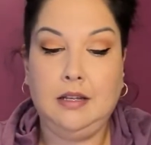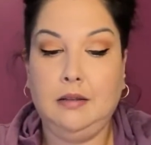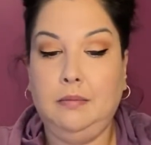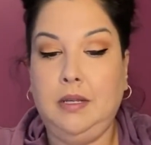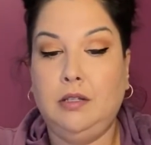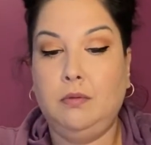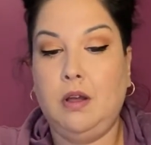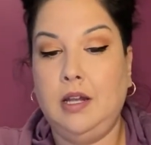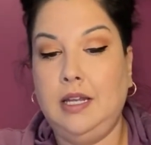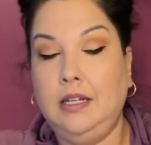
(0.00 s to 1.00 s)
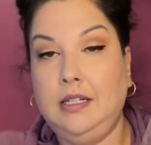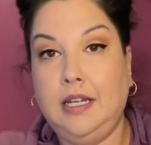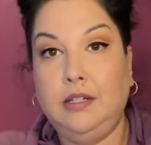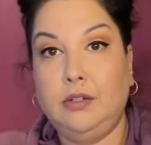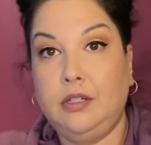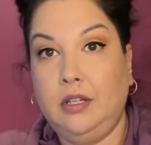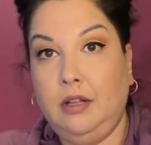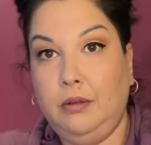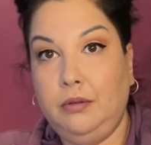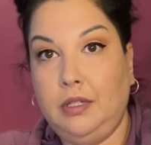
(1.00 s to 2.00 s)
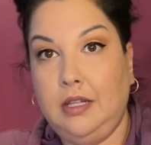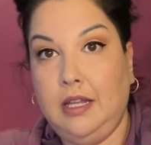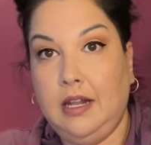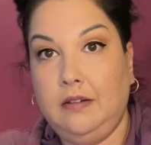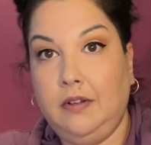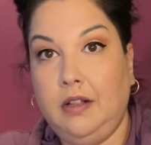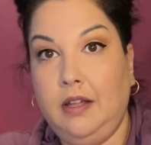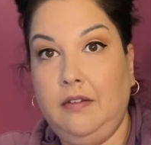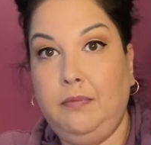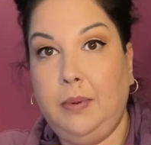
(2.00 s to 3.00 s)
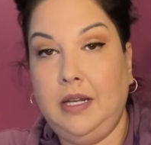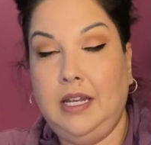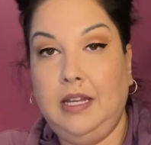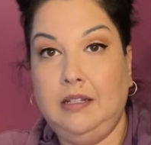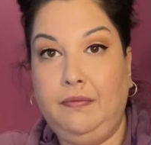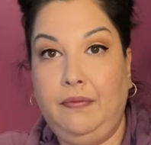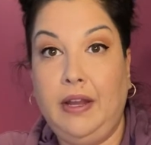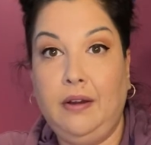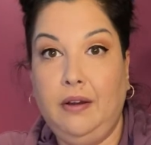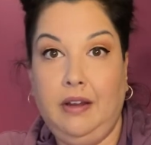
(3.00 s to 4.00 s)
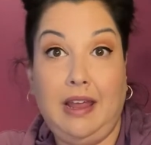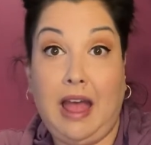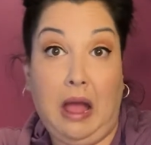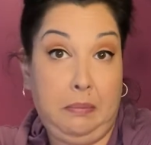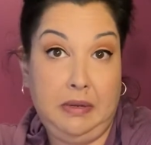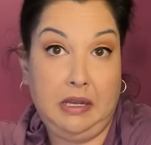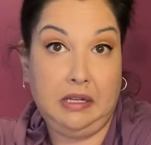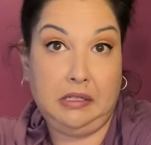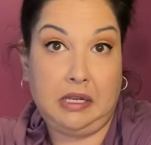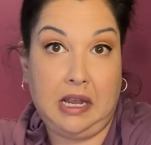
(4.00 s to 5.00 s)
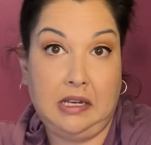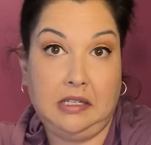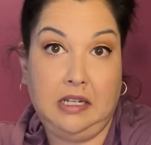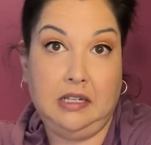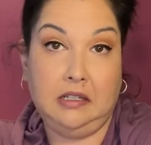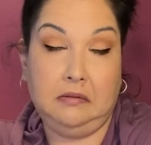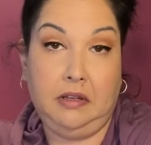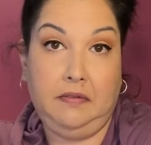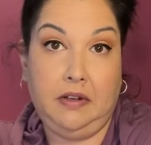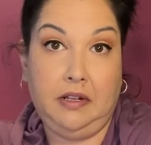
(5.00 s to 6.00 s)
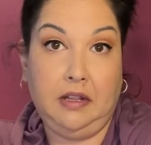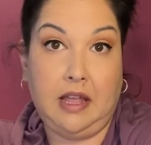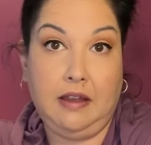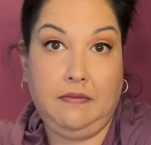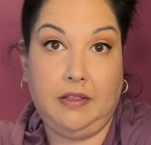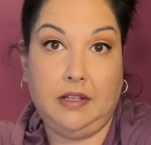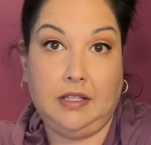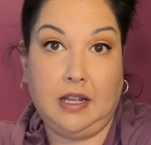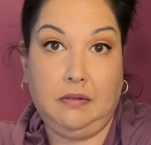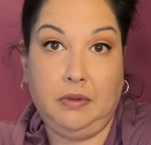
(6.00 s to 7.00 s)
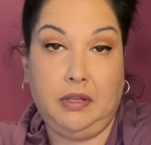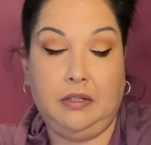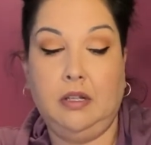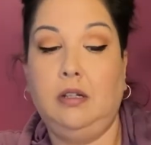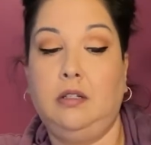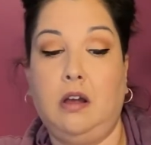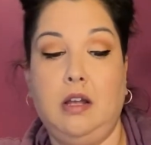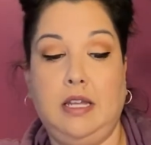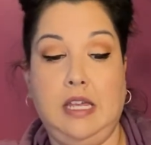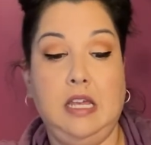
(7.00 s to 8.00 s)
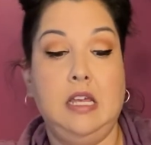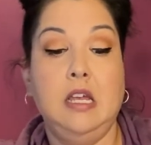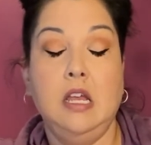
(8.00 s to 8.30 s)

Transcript: him, he's walking dangerously close to the end of a cliff, but he's very happy, content. He's living the life in the sun with his little doggy.